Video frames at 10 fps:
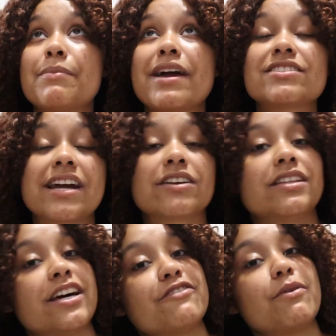my entire
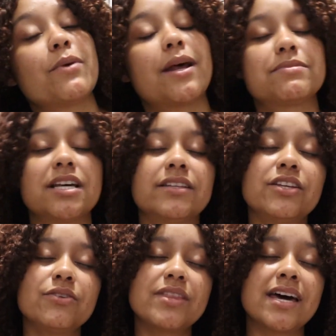life. But when I'm telling
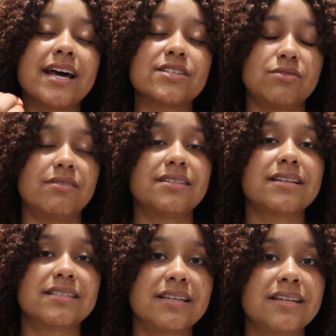you that as soon as I
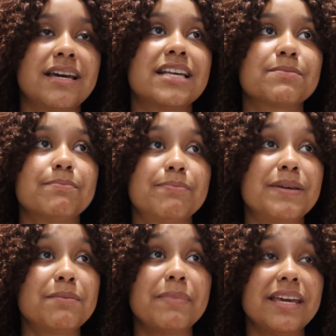did, it has
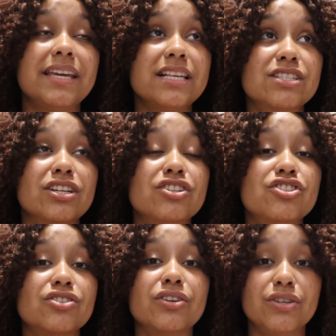been making
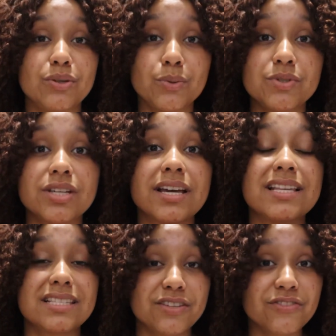such a huge
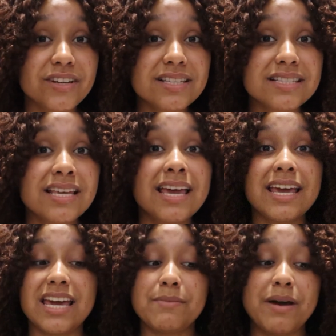difference
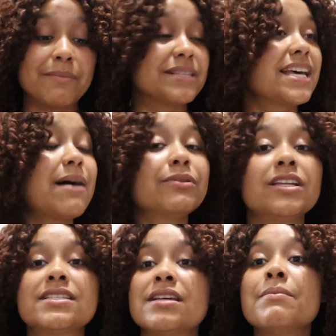in my
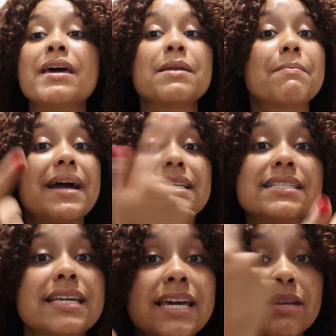metabolism, in my
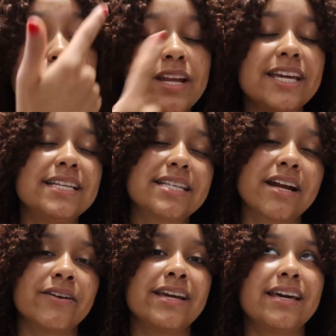skin. When I eat
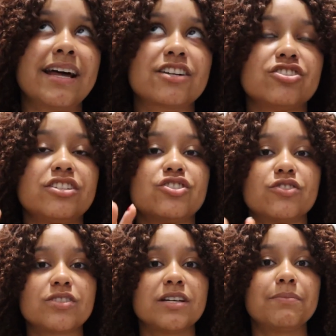dairy, it actually
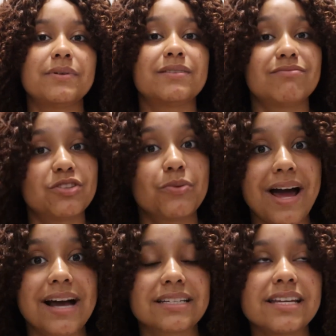shows up through
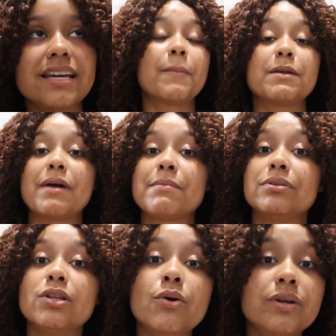acne, in my
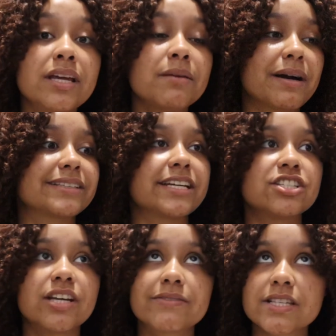bloating, my
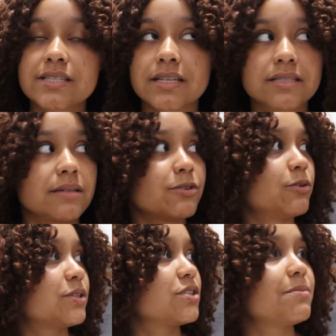digestive system,
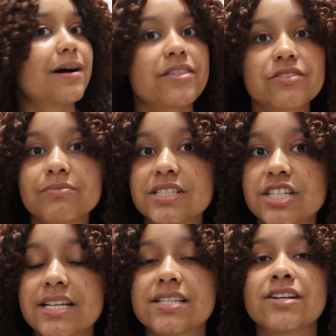going to the bathroom much
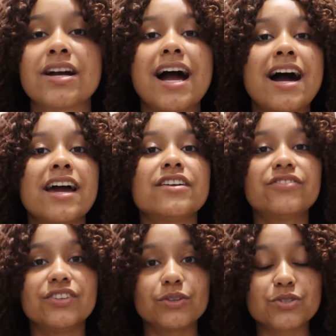easier. I
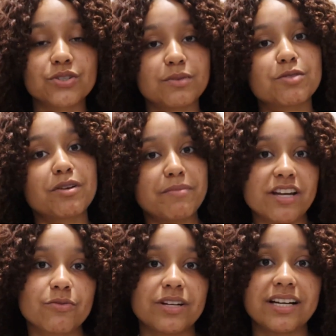feel so much more
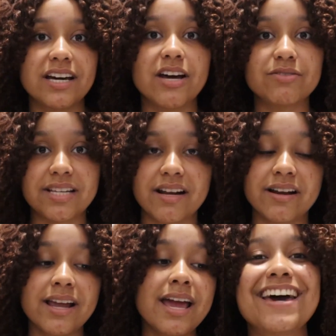better when I cut out
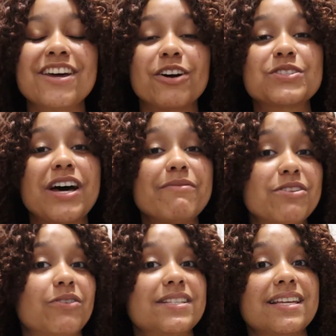dairy. And I also have been
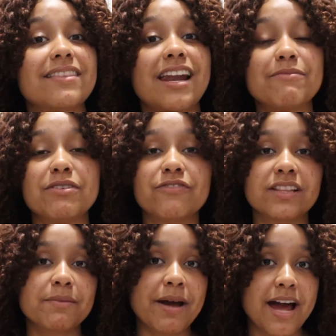noticing that I've been
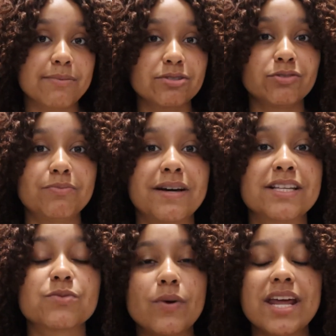feeling my absolute
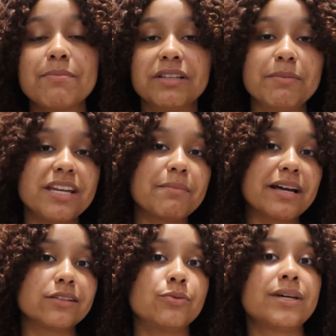best when I'm limiting my
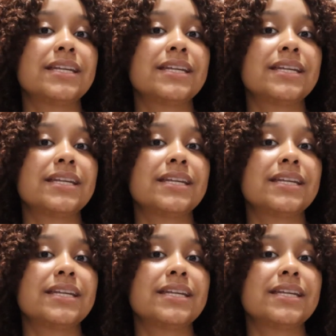gluten